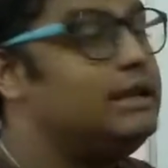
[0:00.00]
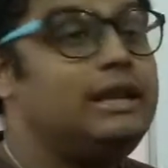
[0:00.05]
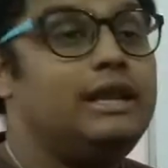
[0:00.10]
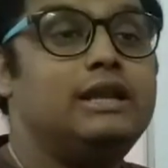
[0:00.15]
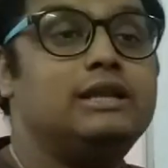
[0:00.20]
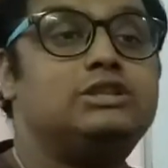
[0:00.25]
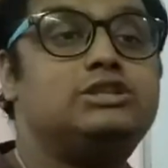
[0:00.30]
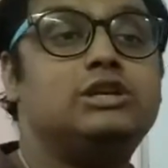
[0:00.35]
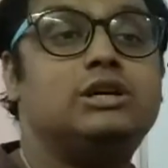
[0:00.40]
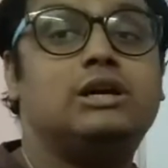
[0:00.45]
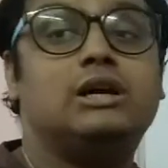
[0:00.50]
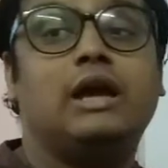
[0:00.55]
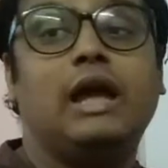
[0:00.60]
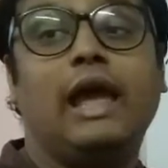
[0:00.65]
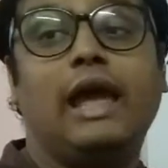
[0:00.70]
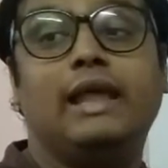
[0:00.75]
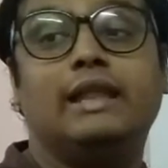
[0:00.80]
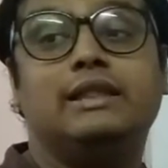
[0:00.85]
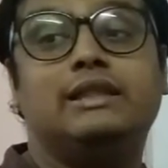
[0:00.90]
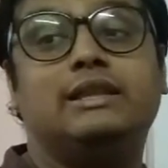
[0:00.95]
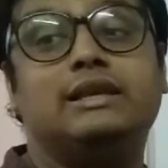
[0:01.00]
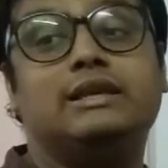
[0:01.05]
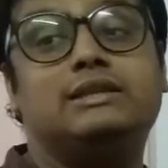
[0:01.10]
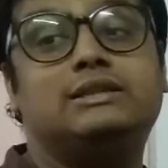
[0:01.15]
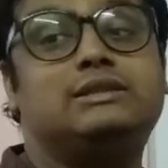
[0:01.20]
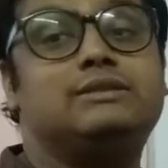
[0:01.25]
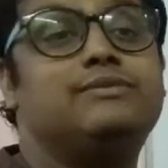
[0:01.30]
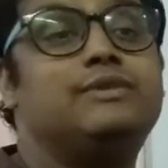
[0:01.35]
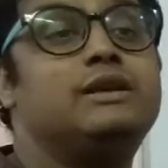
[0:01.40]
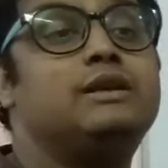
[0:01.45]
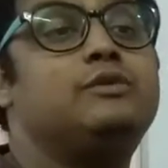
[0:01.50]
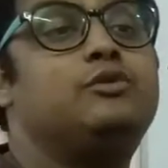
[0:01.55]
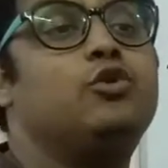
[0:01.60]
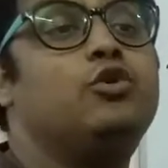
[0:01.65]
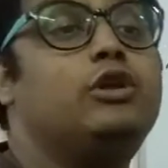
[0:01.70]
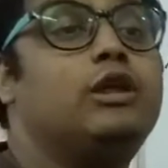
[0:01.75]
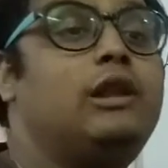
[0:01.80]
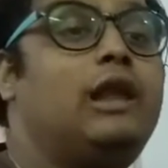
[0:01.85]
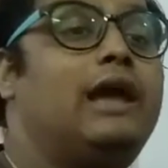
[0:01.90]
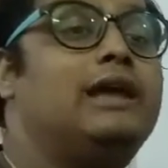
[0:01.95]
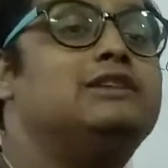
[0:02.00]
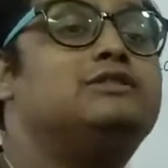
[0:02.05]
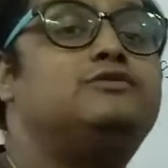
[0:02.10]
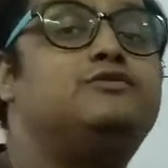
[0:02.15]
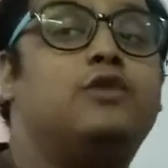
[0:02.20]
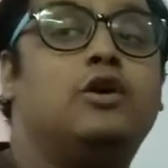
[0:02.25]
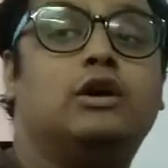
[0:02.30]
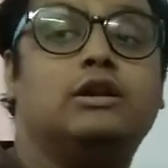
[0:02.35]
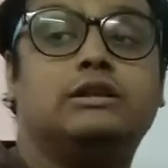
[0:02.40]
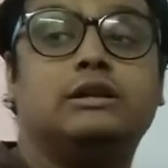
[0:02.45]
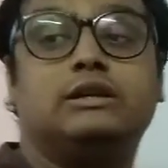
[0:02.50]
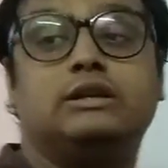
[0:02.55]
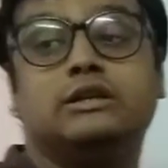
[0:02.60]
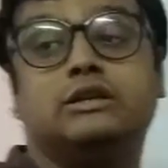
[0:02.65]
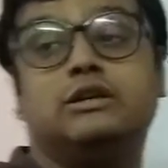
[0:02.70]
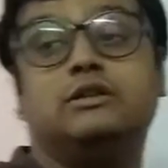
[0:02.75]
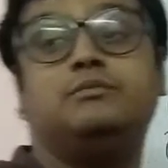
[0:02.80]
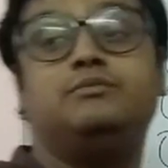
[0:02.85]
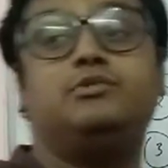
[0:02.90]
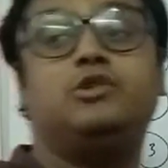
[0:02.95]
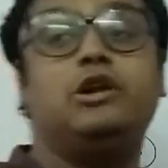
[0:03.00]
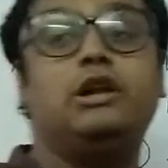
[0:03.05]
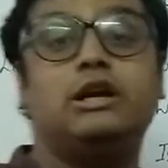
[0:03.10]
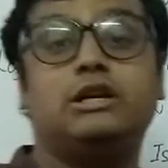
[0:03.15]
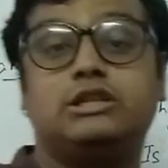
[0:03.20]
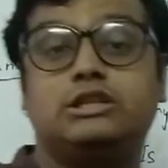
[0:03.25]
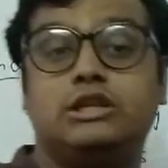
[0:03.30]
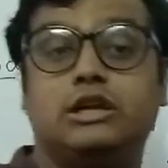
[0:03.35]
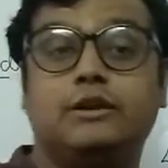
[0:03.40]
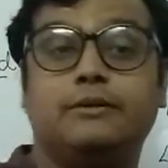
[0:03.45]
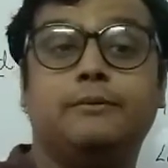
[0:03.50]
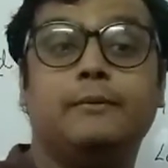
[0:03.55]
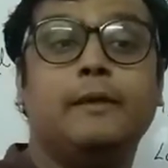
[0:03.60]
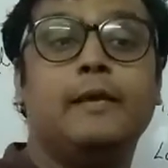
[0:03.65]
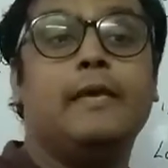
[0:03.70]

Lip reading: nature, and this is utilized for the term production.